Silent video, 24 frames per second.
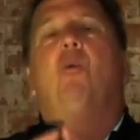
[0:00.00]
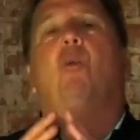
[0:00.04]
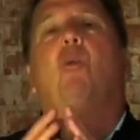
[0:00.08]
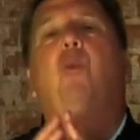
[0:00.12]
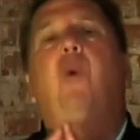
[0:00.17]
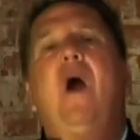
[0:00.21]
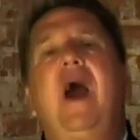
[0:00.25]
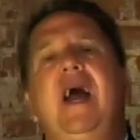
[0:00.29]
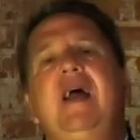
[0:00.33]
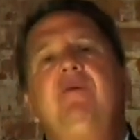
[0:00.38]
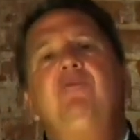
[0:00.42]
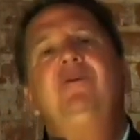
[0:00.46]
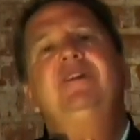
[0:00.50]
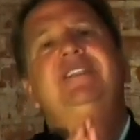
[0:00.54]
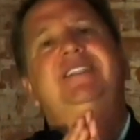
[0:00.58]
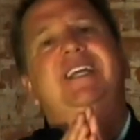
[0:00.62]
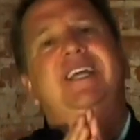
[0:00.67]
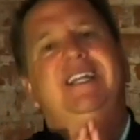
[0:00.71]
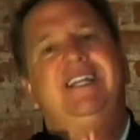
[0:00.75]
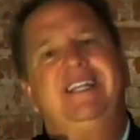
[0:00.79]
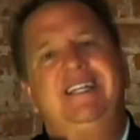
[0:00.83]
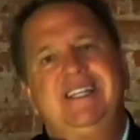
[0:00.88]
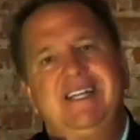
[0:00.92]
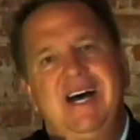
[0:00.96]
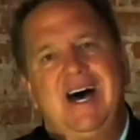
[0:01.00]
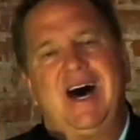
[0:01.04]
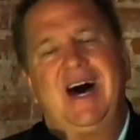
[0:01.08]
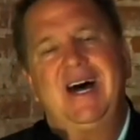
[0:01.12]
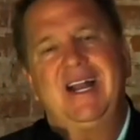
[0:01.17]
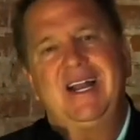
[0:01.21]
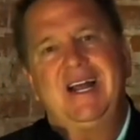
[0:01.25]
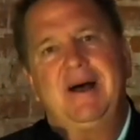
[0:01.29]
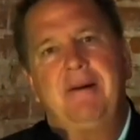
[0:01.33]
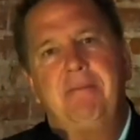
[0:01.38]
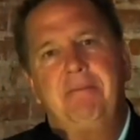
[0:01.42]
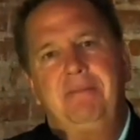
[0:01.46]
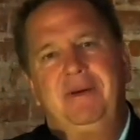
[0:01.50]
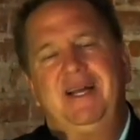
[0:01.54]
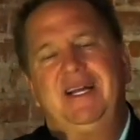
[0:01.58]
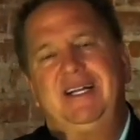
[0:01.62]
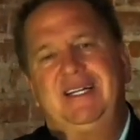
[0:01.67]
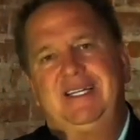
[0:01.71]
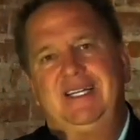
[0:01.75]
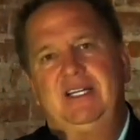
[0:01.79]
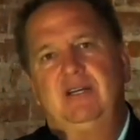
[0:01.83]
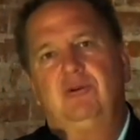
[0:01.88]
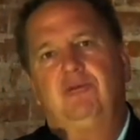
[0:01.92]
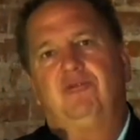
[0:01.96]
Why was it not a
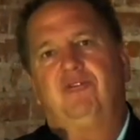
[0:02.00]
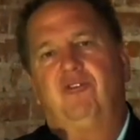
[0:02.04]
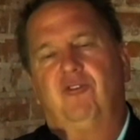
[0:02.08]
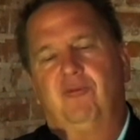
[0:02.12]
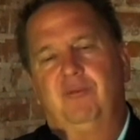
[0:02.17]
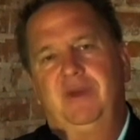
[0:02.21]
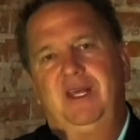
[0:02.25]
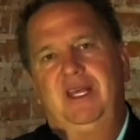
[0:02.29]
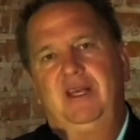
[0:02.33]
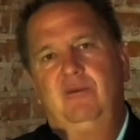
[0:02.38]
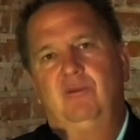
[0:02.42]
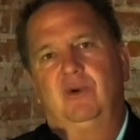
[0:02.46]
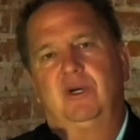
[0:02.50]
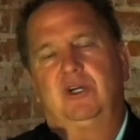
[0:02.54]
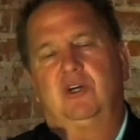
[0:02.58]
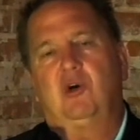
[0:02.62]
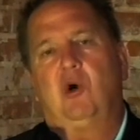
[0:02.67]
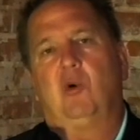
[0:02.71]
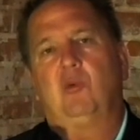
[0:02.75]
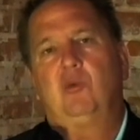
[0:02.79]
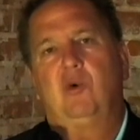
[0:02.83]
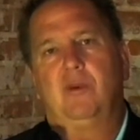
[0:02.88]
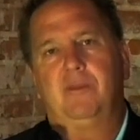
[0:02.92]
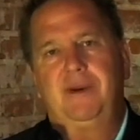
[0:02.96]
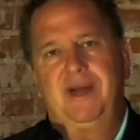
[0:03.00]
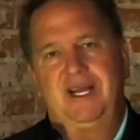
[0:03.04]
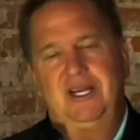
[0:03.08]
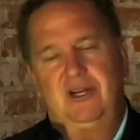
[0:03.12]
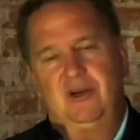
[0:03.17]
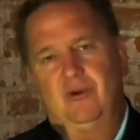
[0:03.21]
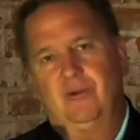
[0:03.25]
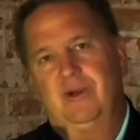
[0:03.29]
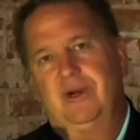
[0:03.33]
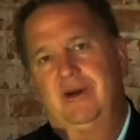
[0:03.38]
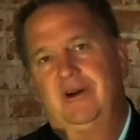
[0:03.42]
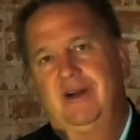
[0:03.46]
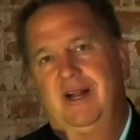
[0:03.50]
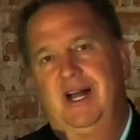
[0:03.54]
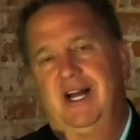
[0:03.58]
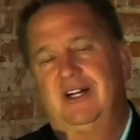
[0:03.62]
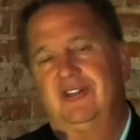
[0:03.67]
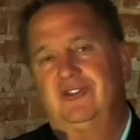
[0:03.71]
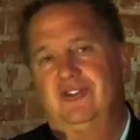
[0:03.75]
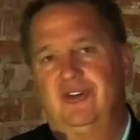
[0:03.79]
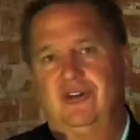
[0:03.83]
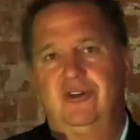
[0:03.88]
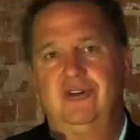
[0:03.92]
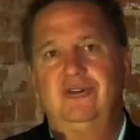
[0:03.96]
big deal for me when Coldwell Banker
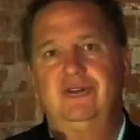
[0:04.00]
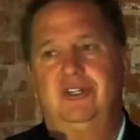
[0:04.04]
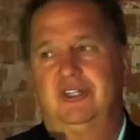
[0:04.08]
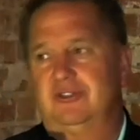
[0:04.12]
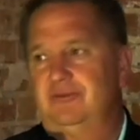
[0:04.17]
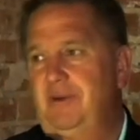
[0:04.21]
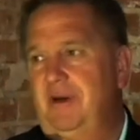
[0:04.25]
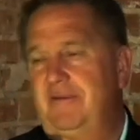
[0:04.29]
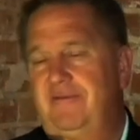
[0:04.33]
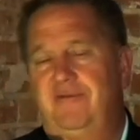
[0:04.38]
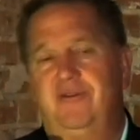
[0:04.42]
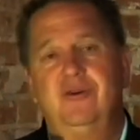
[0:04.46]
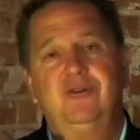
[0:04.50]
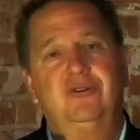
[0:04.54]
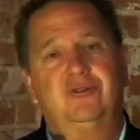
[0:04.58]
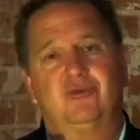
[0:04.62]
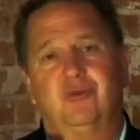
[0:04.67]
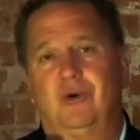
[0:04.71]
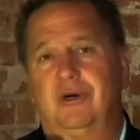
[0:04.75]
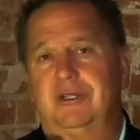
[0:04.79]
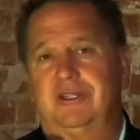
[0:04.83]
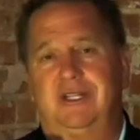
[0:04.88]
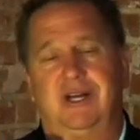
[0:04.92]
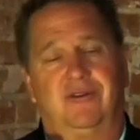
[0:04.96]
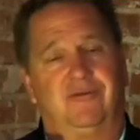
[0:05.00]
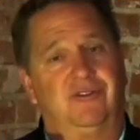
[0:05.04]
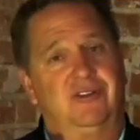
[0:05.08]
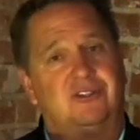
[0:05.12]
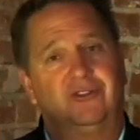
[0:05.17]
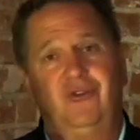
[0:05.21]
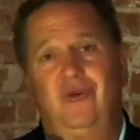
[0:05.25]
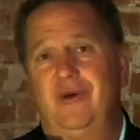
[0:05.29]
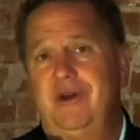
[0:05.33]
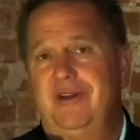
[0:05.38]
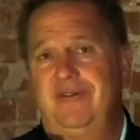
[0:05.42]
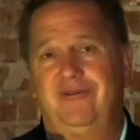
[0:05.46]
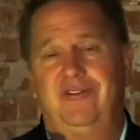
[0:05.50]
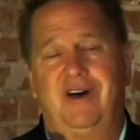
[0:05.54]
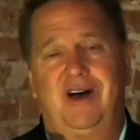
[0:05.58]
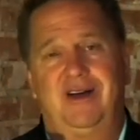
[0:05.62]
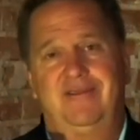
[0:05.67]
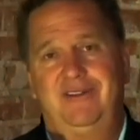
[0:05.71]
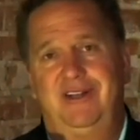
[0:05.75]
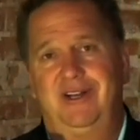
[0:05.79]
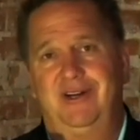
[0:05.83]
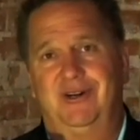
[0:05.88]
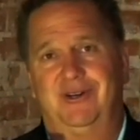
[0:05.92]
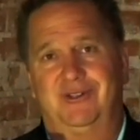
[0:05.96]
International? Because my folks worked there for
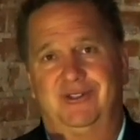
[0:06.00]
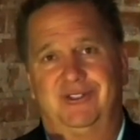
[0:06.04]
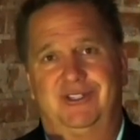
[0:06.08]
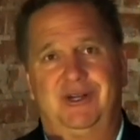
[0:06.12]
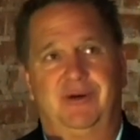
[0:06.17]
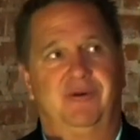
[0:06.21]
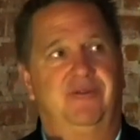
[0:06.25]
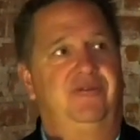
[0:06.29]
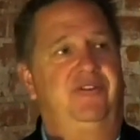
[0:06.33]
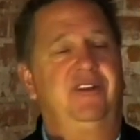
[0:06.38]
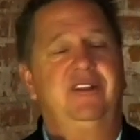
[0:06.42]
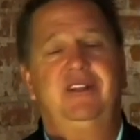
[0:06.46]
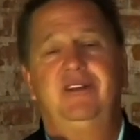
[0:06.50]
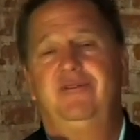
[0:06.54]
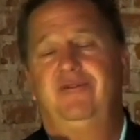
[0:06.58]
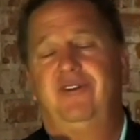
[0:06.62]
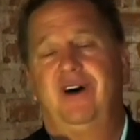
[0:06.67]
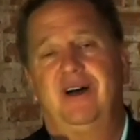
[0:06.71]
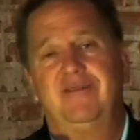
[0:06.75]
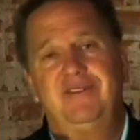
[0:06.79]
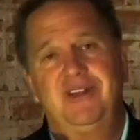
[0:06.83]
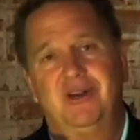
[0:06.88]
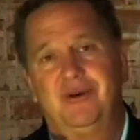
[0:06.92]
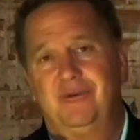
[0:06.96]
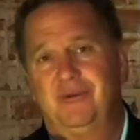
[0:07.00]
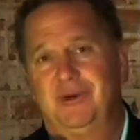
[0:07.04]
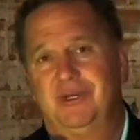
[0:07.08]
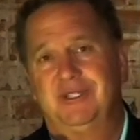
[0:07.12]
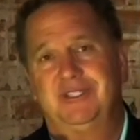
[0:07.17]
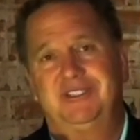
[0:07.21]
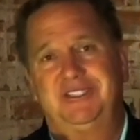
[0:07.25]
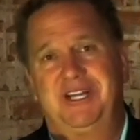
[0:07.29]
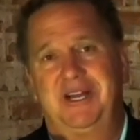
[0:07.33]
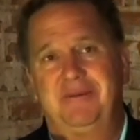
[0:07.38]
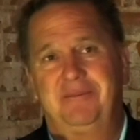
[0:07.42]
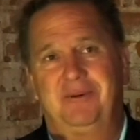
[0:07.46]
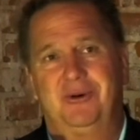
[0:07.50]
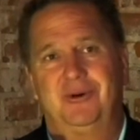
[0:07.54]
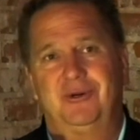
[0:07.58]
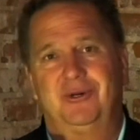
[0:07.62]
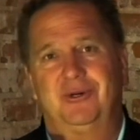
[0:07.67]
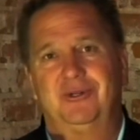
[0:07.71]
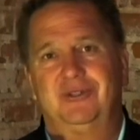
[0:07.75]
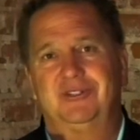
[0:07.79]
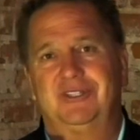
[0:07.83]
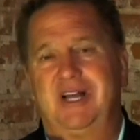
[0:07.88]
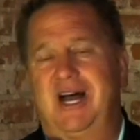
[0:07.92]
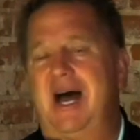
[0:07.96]
25 years. They were 55-year real estate
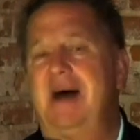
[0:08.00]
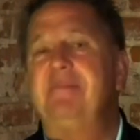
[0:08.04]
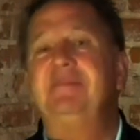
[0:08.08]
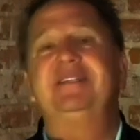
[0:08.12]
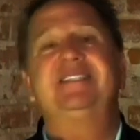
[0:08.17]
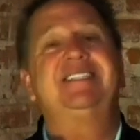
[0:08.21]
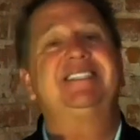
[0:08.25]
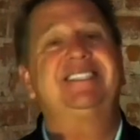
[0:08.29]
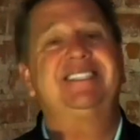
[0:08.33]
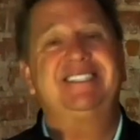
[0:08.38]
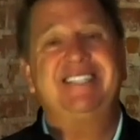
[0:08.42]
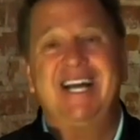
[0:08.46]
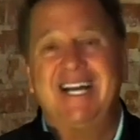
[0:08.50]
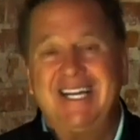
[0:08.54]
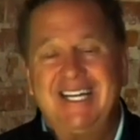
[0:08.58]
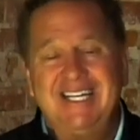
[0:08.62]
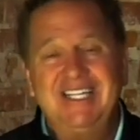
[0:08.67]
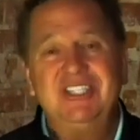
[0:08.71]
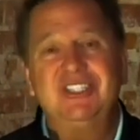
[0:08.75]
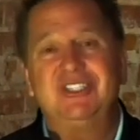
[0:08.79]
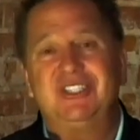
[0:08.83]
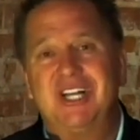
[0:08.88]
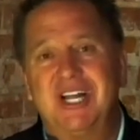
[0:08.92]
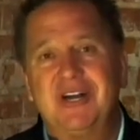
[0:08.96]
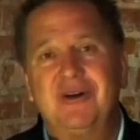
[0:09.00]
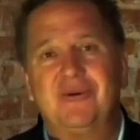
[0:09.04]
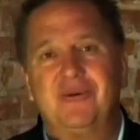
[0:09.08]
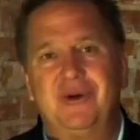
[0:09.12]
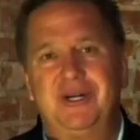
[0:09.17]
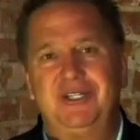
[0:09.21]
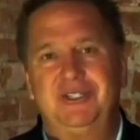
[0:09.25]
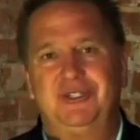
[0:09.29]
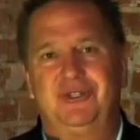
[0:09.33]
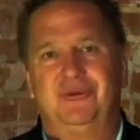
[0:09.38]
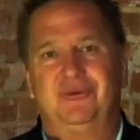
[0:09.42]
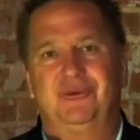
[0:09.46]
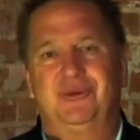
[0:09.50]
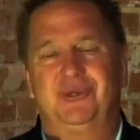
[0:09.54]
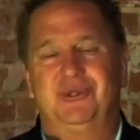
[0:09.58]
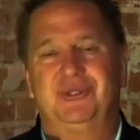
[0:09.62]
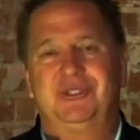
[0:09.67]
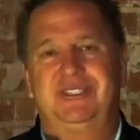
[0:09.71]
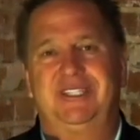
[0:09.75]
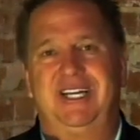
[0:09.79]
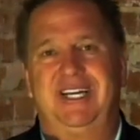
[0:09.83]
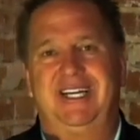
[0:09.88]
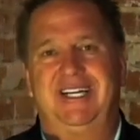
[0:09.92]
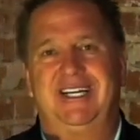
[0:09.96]
brokers. I'm a second-generation real
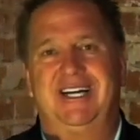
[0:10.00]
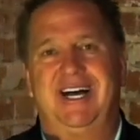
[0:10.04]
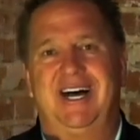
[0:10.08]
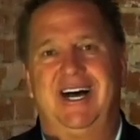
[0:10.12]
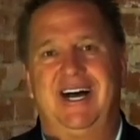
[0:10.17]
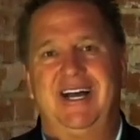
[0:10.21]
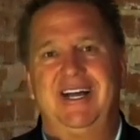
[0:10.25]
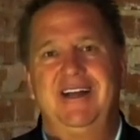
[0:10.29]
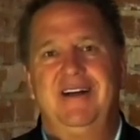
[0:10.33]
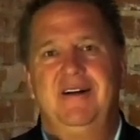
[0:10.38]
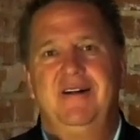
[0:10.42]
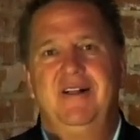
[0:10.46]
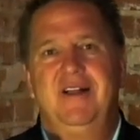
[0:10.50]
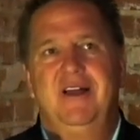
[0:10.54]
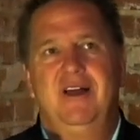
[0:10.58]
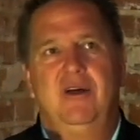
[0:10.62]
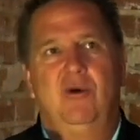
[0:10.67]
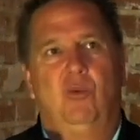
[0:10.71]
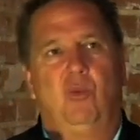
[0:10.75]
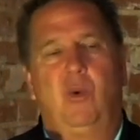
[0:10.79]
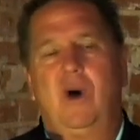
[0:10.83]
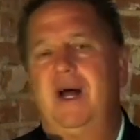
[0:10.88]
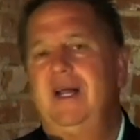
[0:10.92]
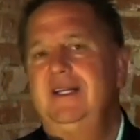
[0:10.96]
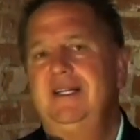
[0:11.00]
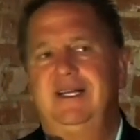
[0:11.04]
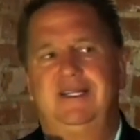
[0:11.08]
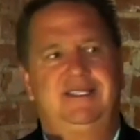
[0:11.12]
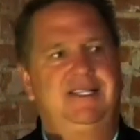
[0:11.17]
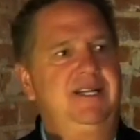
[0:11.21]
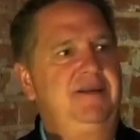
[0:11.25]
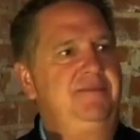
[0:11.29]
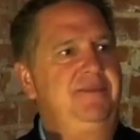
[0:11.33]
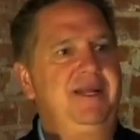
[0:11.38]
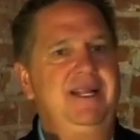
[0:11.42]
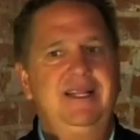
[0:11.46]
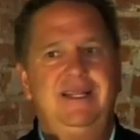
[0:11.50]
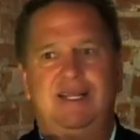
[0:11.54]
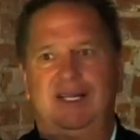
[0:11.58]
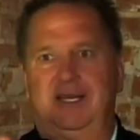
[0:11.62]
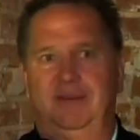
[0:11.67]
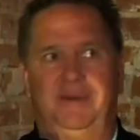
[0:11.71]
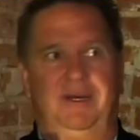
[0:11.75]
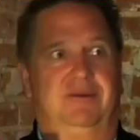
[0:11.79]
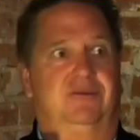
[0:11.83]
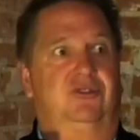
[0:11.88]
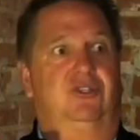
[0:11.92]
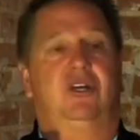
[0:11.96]
estate guy. Why? It didn't mean anything
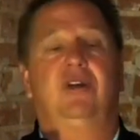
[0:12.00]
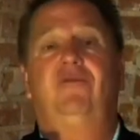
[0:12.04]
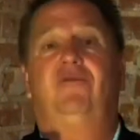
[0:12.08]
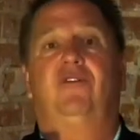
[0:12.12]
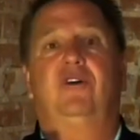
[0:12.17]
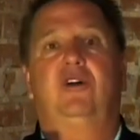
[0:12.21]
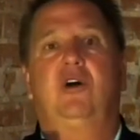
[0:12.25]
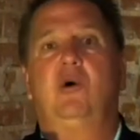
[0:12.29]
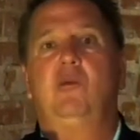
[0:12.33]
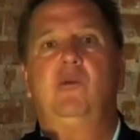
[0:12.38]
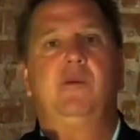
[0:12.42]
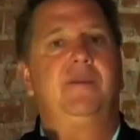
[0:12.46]
to me. It was good for Coldwell